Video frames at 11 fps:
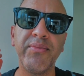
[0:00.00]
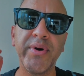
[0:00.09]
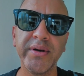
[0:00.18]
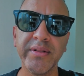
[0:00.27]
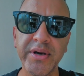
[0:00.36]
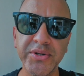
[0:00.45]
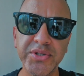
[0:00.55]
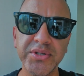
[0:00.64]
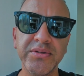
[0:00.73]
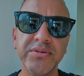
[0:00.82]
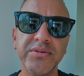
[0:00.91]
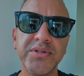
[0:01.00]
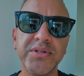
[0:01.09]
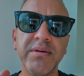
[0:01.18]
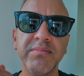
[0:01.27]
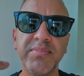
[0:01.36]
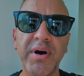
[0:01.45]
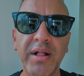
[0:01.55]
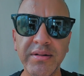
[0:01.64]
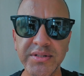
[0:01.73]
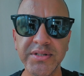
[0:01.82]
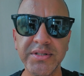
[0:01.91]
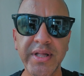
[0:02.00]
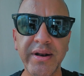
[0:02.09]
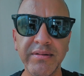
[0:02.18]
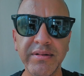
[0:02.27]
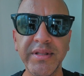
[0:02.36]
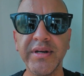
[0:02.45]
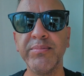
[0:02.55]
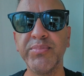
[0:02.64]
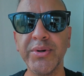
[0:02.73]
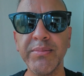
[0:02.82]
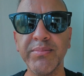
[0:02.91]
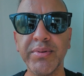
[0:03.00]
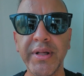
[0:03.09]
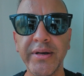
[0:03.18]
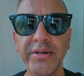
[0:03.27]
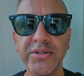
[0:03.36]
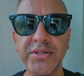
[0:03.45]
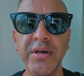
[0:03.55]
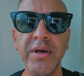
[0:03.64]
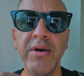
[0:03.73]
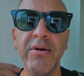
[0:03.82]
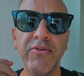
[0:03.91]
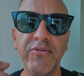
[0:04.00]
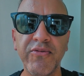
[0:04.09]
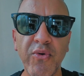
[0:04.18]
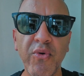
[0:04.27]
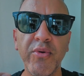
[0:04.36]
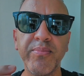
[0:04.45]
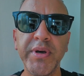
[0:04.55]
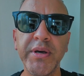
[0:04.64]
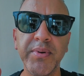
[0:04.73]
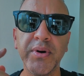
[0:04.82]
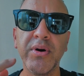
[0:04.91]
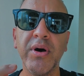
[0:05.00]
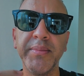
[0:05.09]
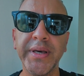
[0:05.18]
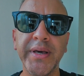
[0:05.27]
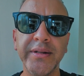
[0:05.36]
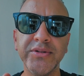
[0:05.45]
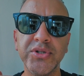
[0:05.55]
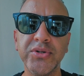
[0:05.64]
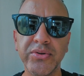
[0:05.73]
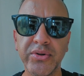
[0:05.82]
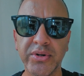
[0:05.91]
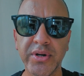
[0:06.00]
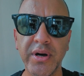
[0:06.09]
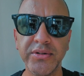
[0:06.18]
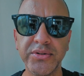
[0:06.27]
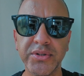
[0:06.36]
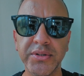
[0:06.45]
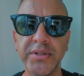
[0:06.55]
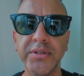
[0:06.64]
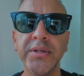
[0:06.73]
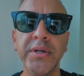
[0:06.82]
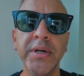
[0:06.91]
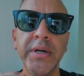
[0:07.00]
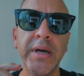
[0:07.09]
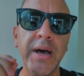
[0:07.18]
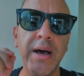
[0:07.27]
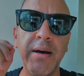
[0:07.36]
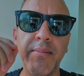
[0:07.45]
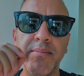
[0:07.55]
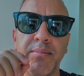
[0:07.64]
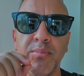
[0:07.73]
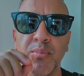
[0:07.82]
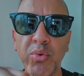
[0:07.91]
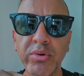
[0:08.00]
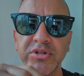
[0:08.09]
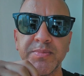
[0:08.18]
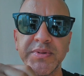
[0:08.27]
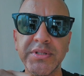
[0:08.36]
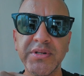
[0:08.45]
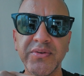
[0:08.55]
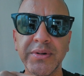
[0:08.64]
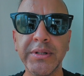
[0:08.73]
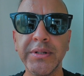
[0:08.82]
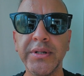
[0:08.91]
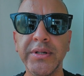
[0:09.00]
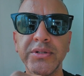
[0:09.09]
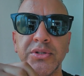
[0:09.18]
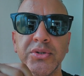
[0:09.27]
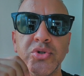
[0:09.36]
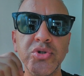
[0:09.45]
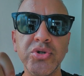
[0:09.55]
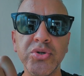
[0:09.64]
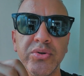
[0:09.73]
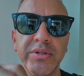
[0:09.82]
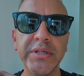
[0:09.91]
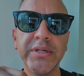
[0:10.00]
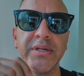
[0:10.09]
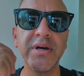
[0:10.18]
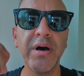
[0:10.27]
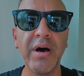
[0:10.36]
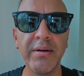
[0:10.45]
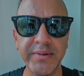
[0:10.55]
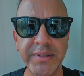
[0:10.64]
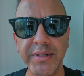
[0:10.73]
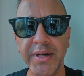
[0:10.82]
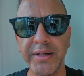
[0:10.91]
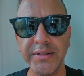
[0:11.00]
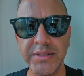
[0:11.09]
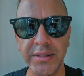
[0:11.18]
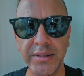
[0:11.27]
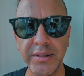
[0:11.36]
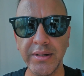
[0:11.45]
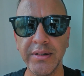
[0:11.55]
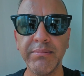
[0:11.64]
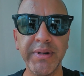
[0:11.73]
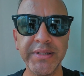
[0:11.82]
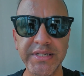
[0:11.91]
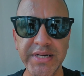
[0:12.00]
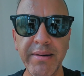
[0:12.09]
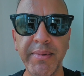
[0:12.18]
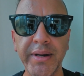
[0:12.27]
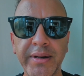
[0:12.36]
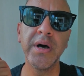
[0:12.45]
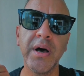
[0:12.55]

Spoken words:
regulations and policies that they put in place for people coming into their country. More specifically, due to the COVID-19 pandemic,